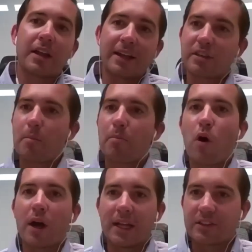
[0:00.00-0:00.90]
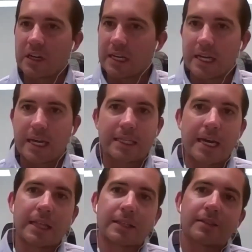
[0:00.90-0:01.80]
to, at some point, it's going to get kicked
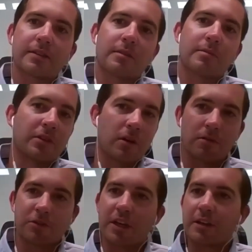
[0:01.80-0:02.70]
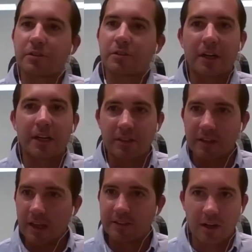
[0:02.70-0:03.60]
out of the system. It's going to go over shaker screens, and,
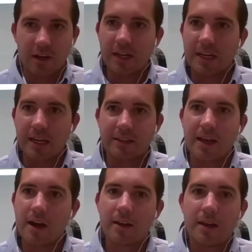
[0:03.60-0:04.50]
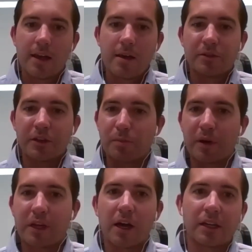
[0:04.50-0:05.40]
and it's going to get kicked out just
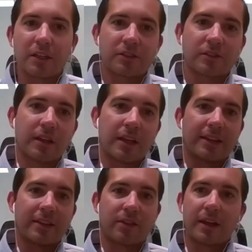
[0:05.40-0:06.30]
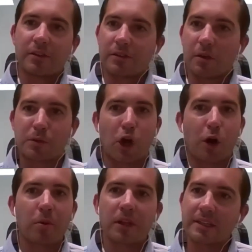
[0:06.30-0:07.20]
because things are so
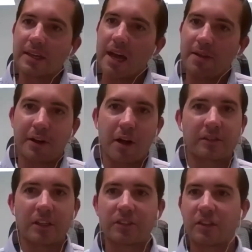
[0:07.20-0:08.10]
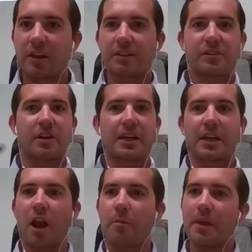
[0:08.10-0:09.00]
turbulent down there. You know, it's just going to, it's going to get
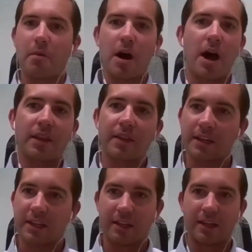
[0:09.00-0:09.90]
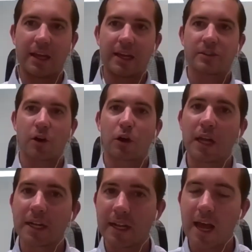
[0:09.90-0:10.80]
caught in the mud and then and get
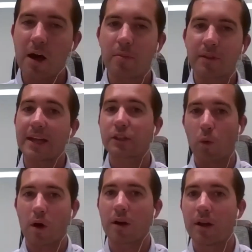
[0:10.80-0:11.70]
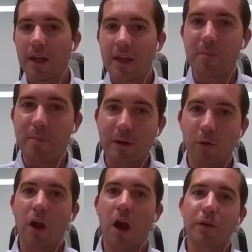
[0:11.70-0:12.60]
circulated out. But that's where the bead
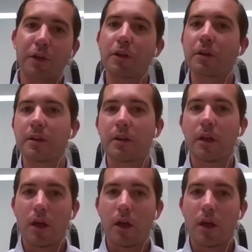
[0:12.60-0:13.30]
recovery unit